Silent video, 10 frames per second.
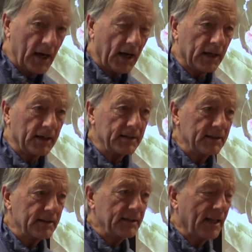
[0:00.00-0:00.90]
uh,
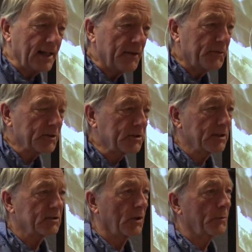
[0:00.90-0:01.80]
the
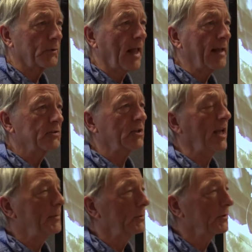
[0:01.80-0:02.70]
emphasis on
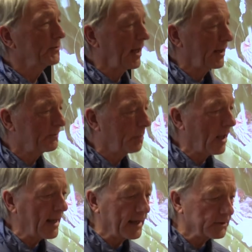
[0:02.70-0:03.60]
landscaping with native
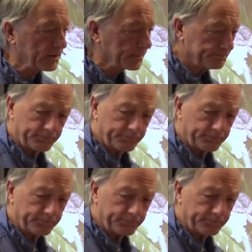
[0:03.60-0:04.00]
plants,